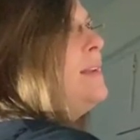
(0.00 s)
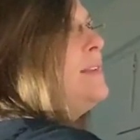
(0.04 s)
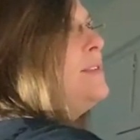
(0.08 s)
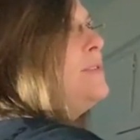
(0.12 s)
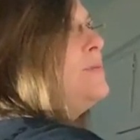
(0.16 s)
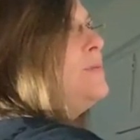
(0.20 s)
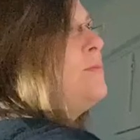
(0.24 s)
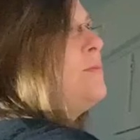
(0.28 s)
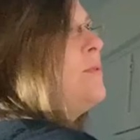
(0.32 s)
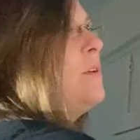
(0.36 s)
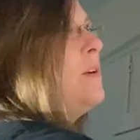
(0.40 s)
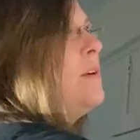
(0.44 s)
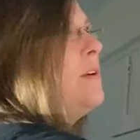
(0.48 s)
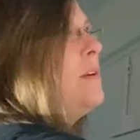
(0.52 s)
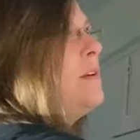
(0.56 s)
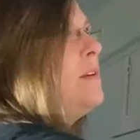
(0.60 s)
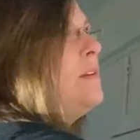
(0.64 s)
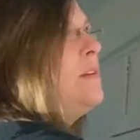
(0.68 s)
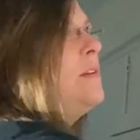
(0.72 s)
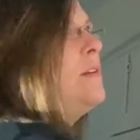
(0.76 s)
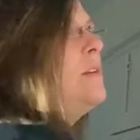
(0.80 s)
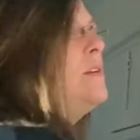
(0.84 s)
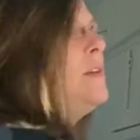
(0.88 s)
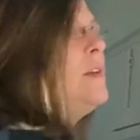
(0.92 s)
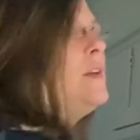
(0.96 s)
is
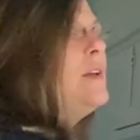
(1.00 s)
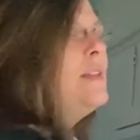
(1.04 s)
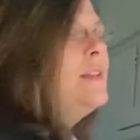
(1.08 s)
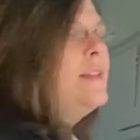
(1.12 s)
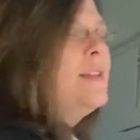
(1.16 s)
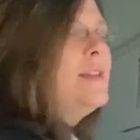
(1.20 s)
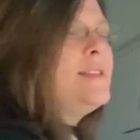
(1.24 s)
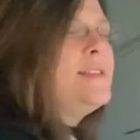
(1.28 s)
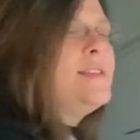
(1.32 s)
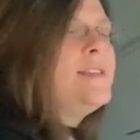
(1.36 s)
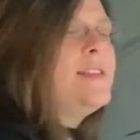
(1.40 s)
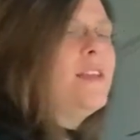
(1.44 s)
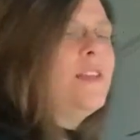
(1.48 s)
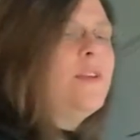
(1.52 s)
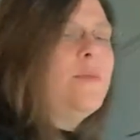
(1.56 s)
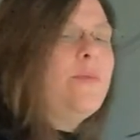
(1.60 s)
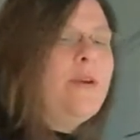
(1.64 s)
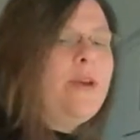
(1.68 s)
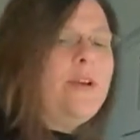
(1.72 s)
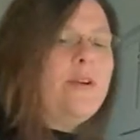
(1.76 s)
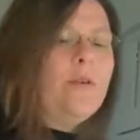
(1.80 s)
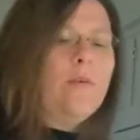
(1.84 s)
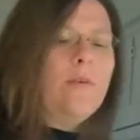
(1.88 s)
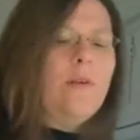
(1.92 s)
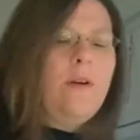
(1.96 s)
wrong. Let's
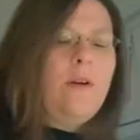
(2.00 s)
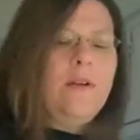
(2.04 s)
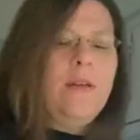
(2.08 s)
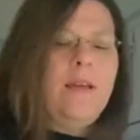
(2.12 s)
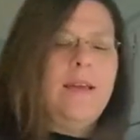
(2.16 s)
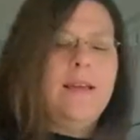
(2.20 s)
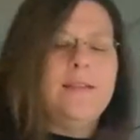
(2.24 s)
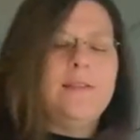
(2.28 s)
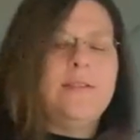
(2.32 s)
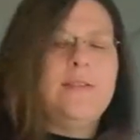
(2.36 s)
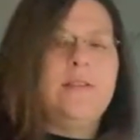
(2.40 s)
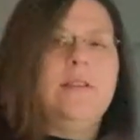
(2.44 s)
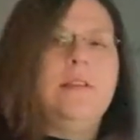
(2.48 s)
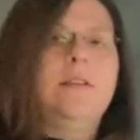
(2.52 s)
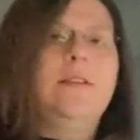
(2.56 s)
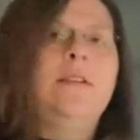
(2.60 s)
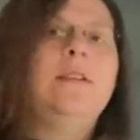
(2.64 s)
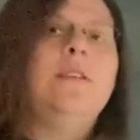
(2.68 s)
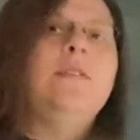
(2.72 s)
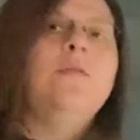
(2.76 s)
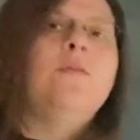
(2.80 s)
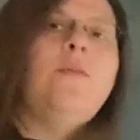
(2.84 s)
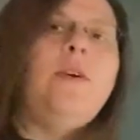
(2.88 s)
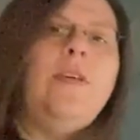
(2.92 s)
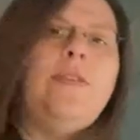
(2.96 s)
celebrate a wrong answer
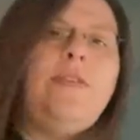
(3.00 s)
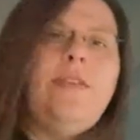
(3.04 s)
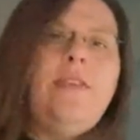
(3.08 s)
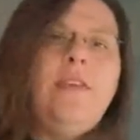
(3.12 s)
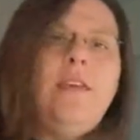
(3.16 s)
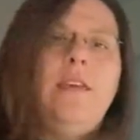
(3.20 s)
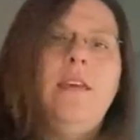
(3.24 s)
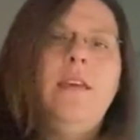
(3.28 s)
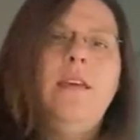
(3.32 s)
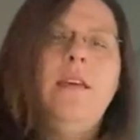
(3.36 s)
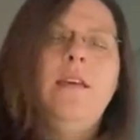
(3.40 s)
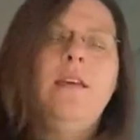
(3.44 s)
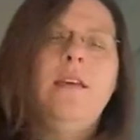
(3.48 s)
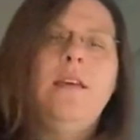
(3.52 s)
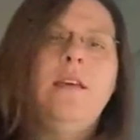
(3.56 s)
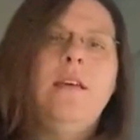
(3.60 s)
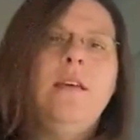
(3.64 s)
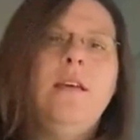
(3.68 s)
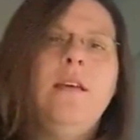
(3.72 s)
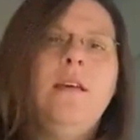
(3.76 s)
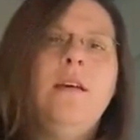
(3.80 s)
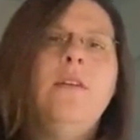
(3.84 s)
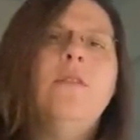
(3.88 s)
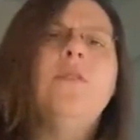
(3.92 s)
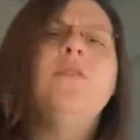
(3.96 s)
with
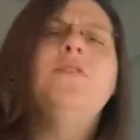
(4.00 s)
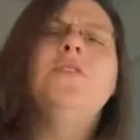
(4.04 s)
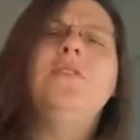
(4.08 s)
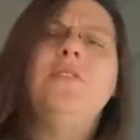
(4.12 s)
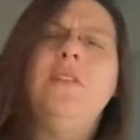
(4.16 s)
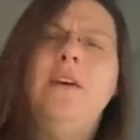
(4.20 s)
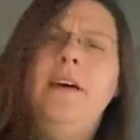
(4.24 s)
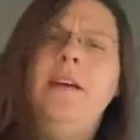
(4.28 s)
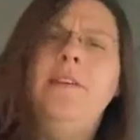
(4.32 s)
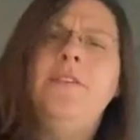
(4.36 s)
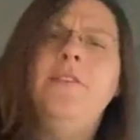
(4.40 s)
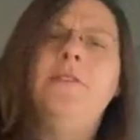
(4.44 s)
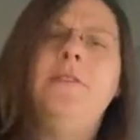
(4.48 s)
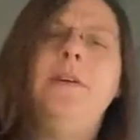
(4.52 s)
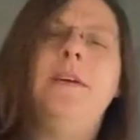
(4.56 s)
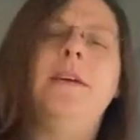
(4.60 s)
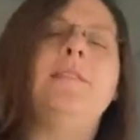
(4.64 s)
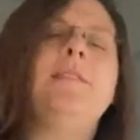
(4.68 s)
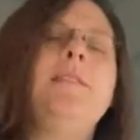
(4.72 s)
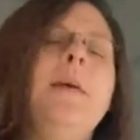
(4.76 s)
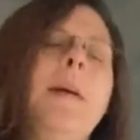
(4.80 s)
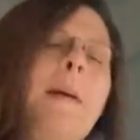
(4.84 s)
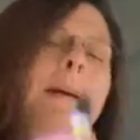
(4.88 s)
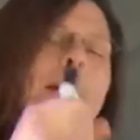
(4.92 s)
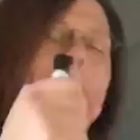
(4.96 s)
we'll do the hundo dance.